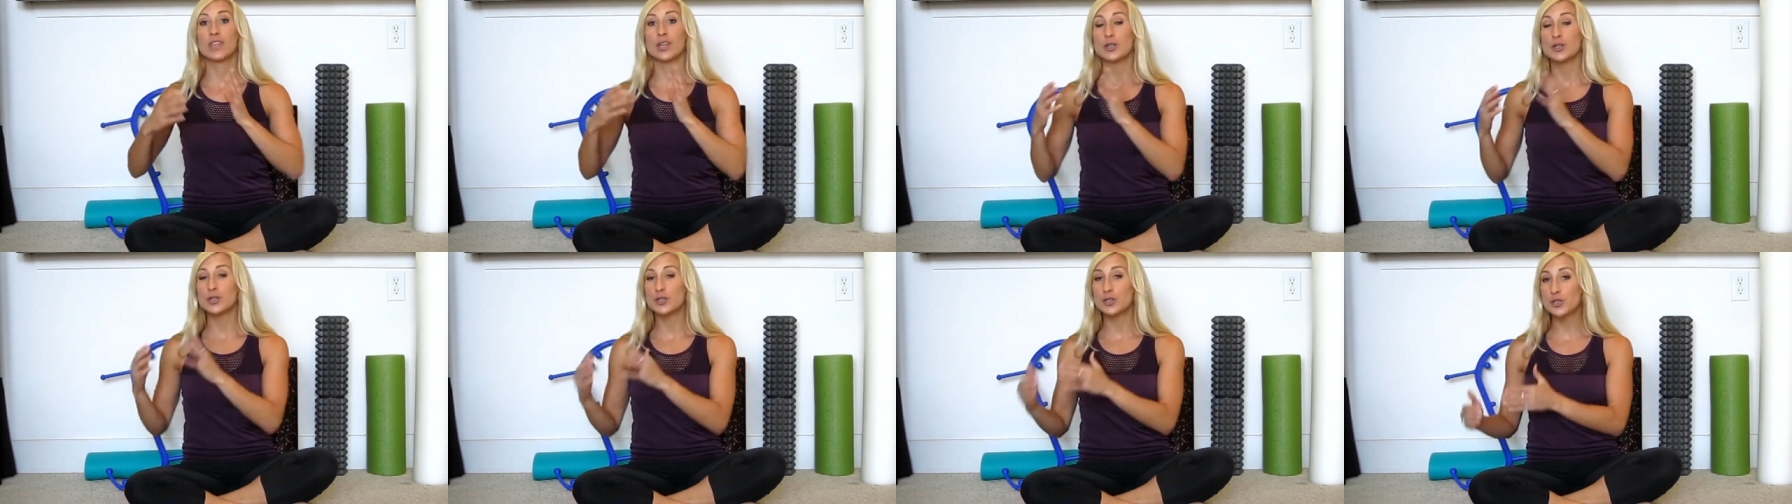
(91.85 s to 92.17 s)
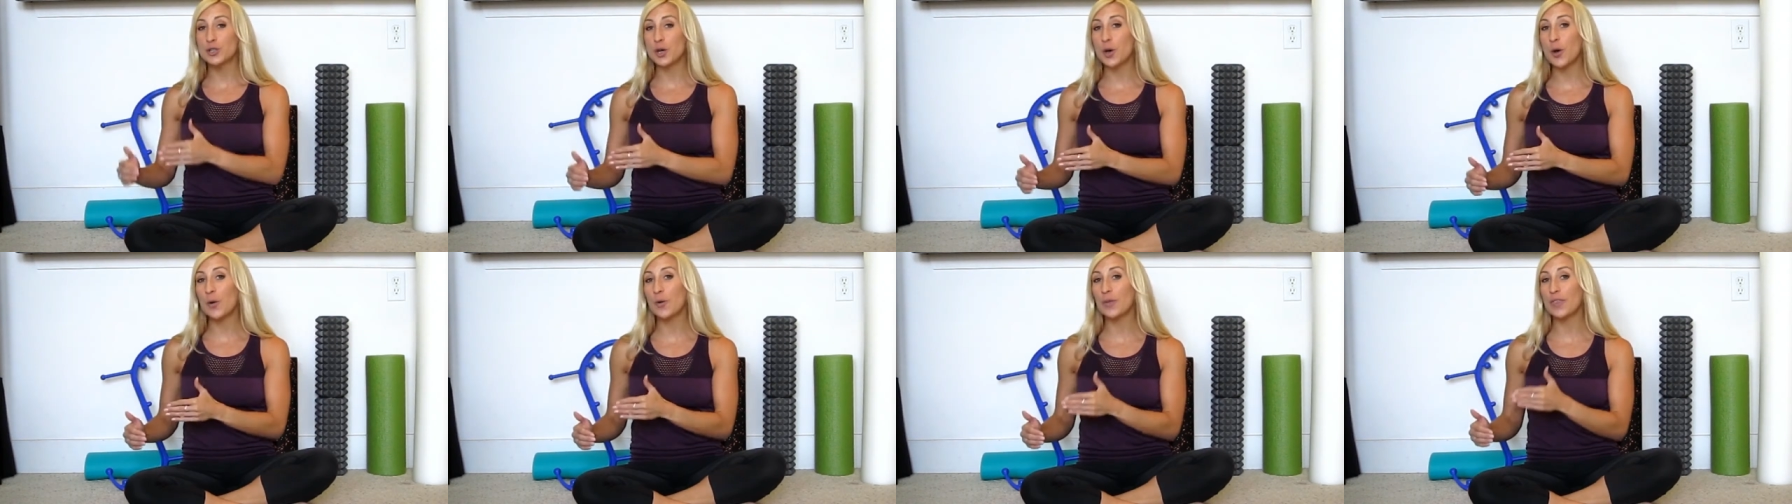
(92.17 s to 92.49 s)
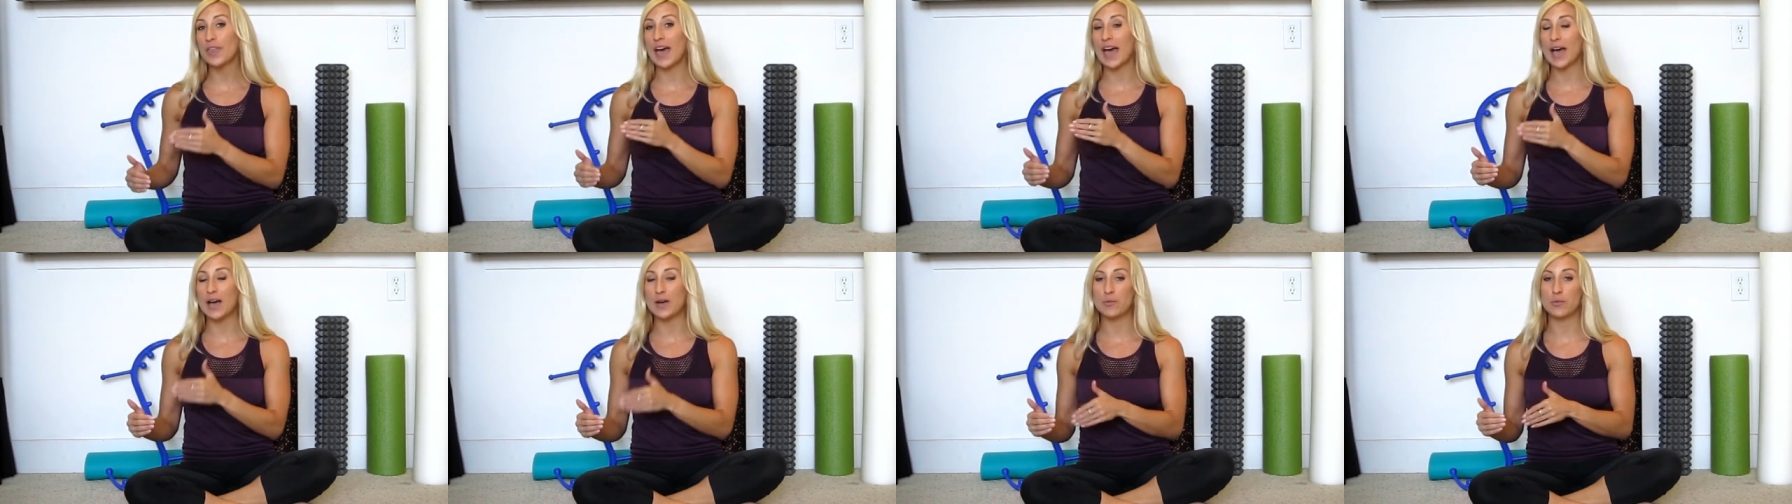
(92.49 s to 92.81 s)
so
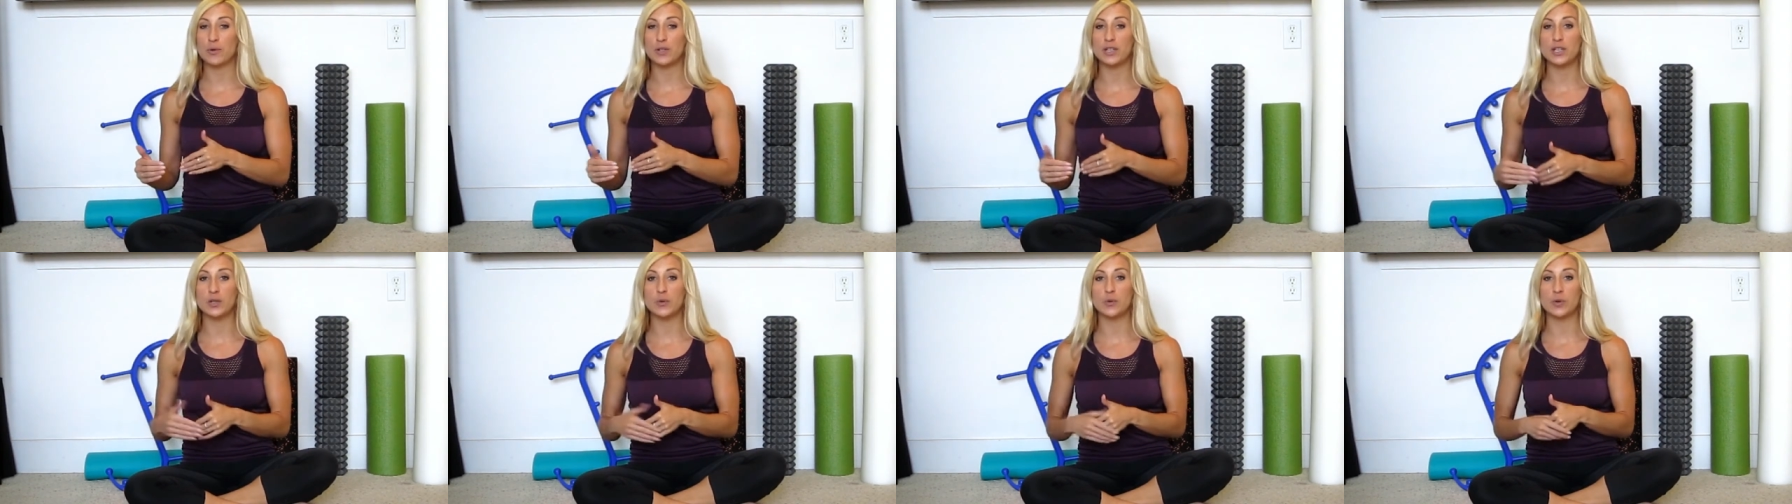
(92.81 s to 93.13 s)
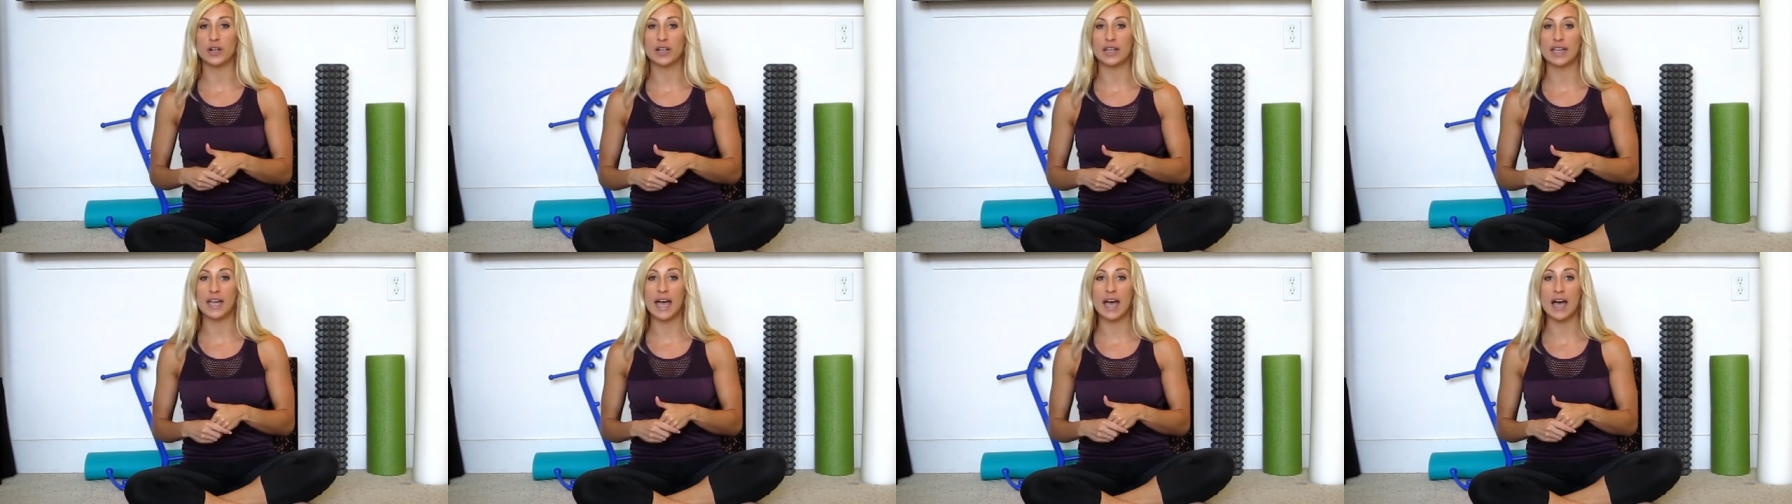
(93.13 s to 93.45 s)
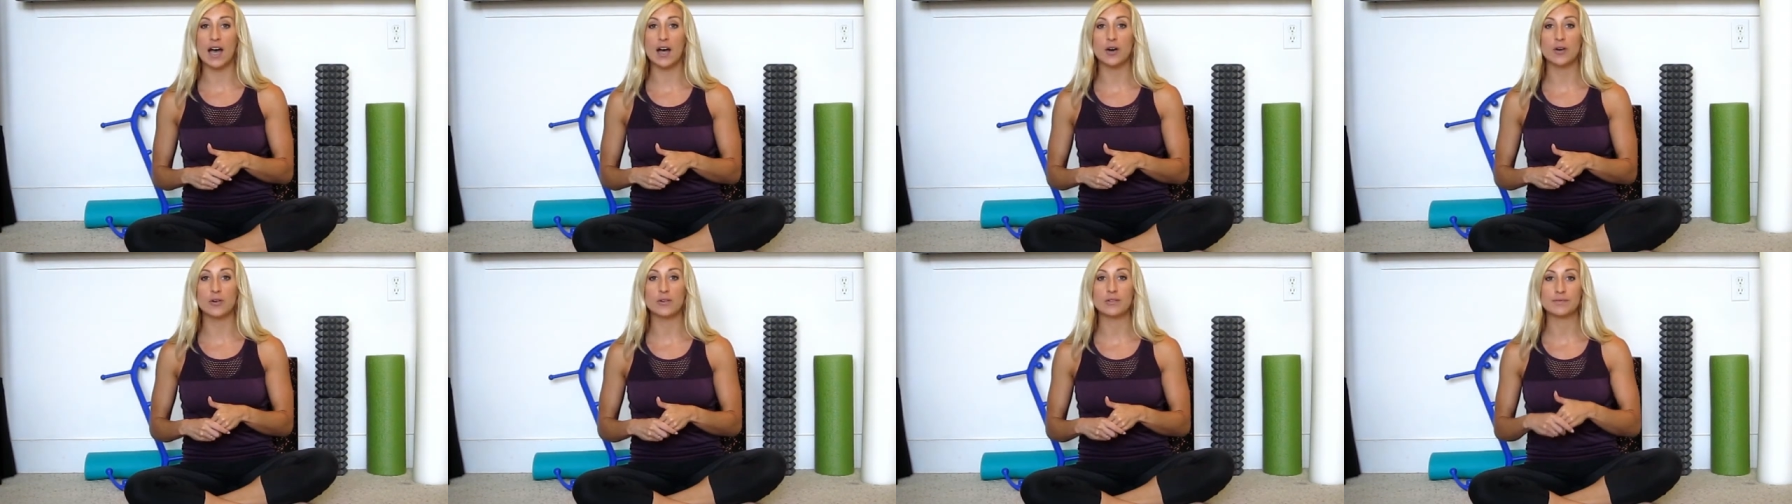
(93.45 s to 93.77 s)
that when you work
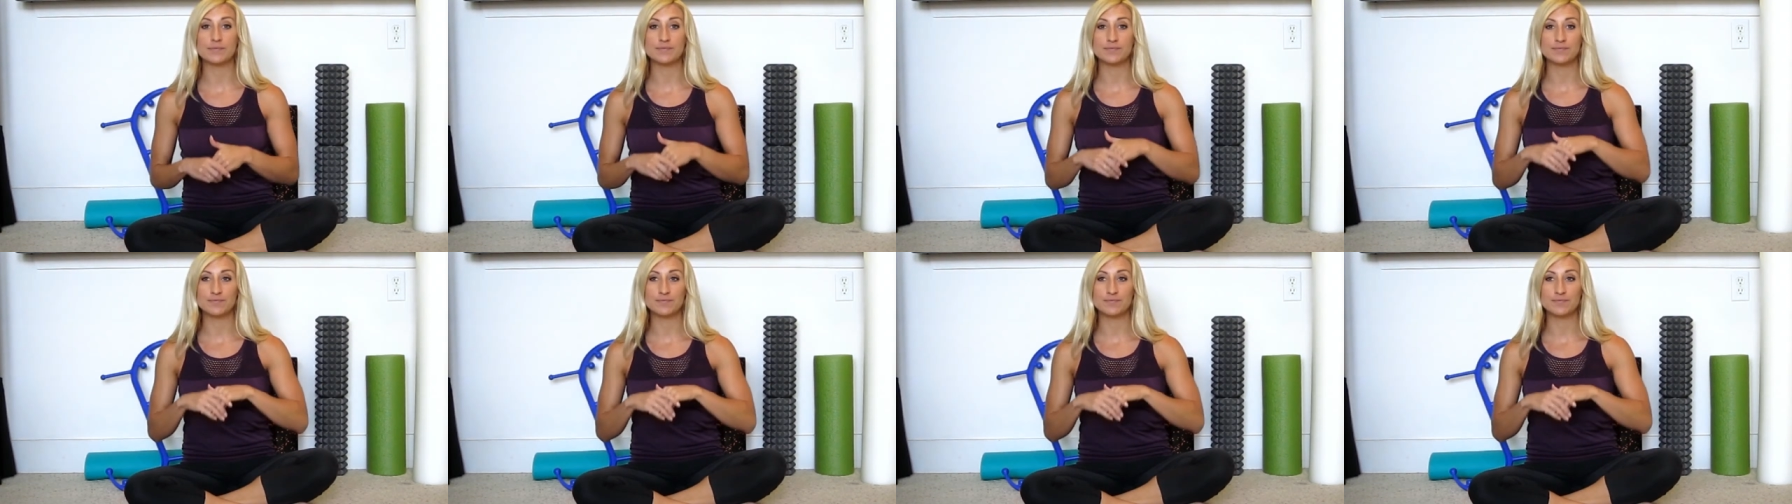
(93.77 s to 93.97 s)
out,